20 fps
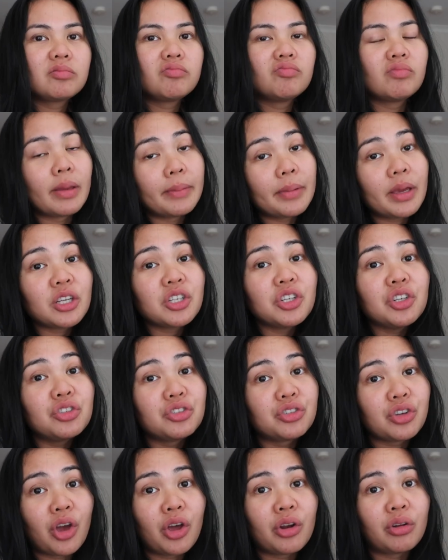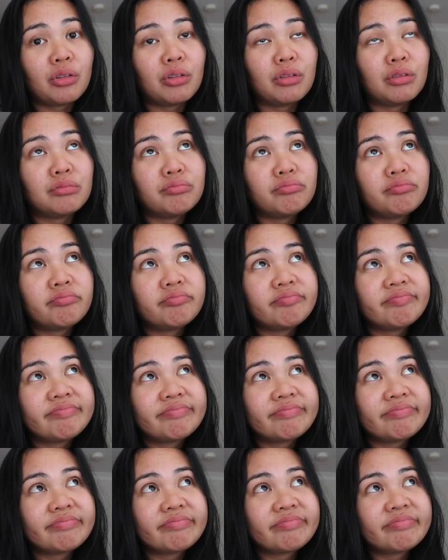Maybe I should journal.
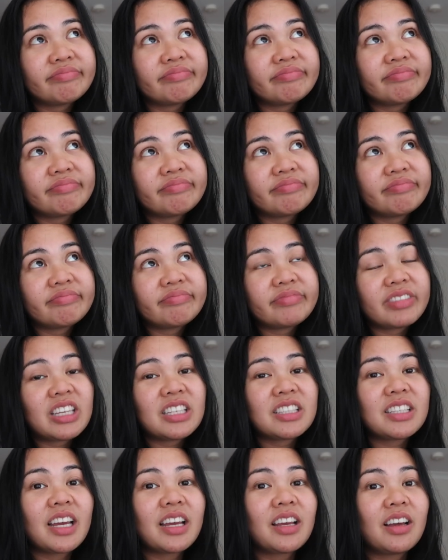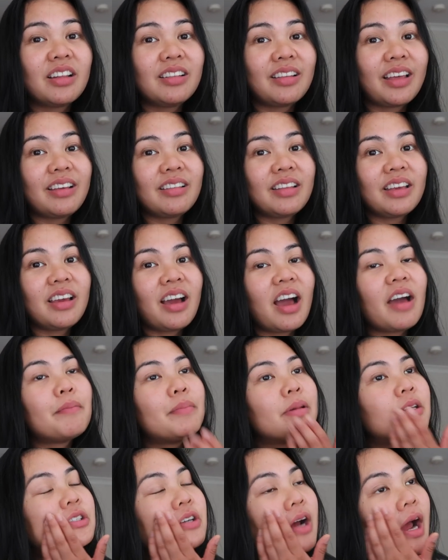Because, like, lately I've
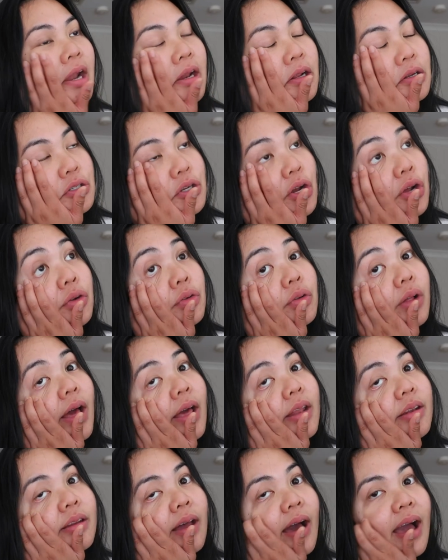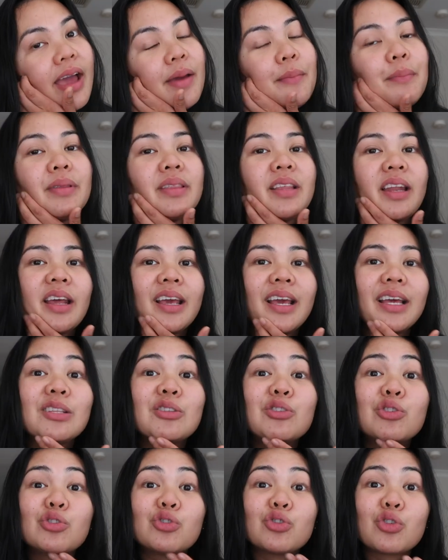been trying to journal at night, but then I
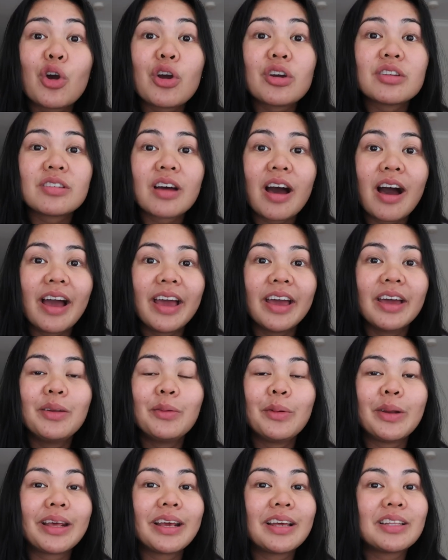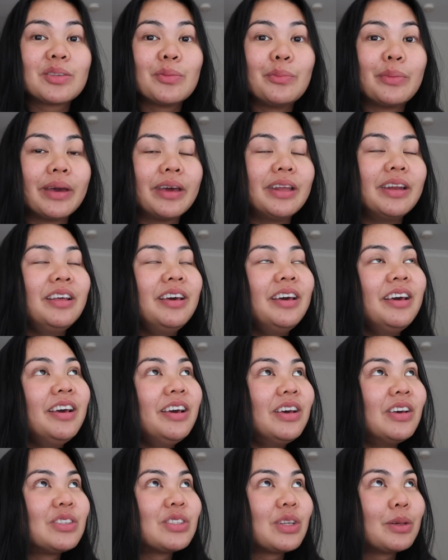get so tired when I get to bed.
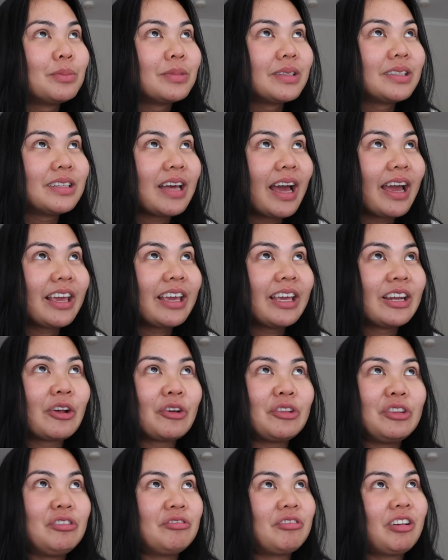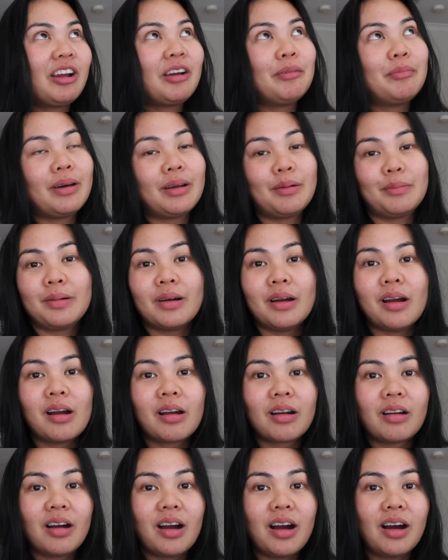So I can only write about a
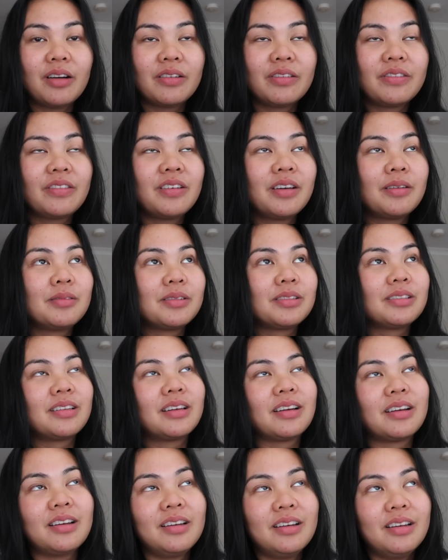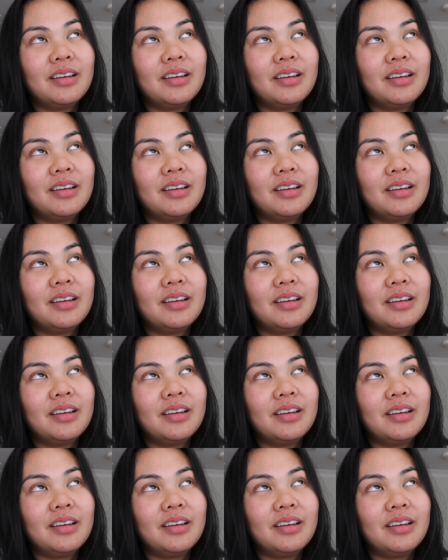paragraph, and I'm just like,